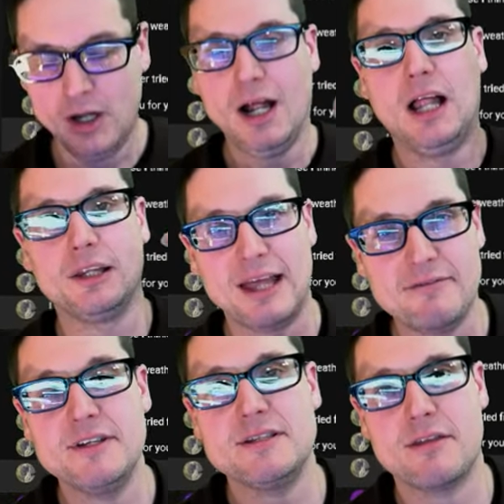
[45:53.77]

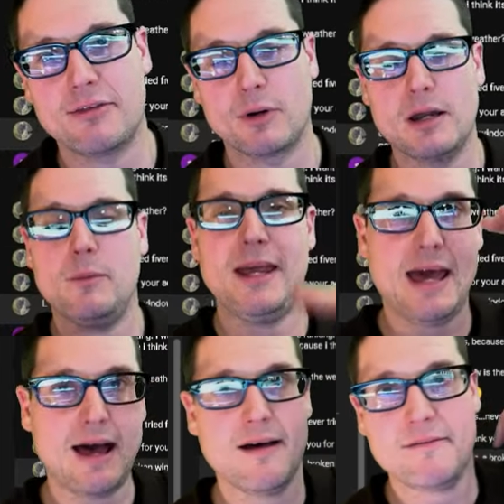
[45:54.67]
11 to 3, we
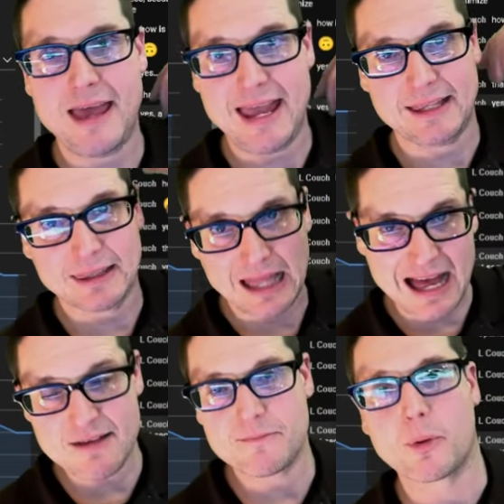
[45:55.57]
have a
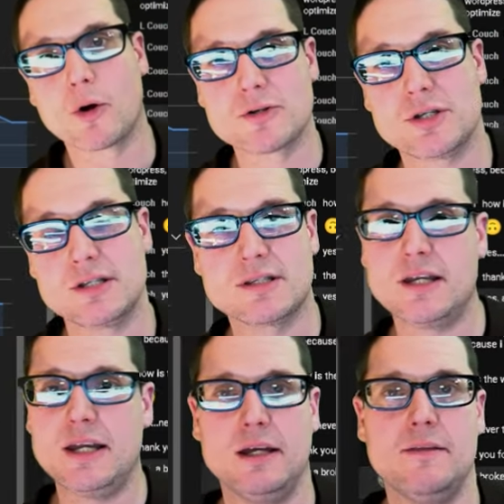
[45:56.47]
live person
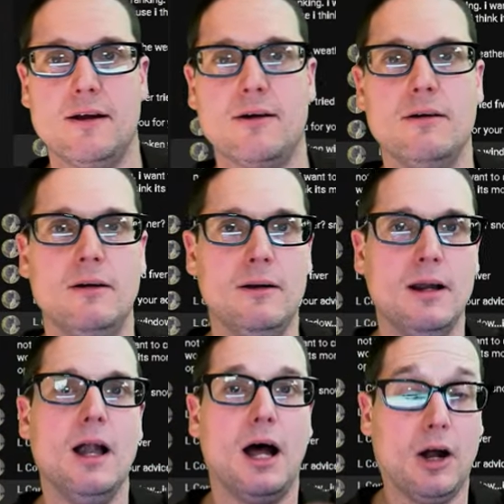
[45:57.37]
sitting in there.
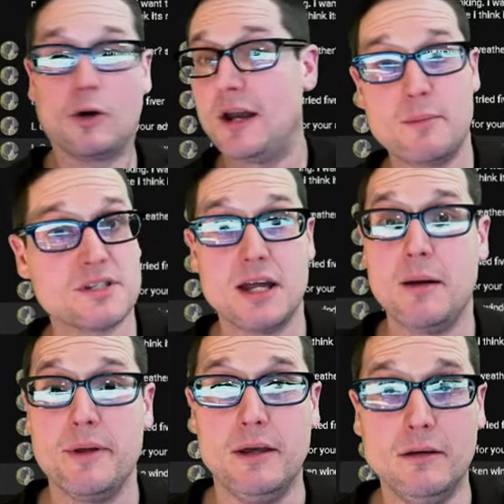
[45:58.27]
Her name is
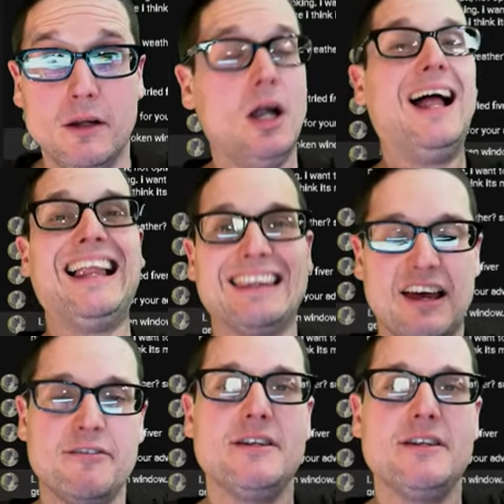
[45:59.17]
Tammy. 11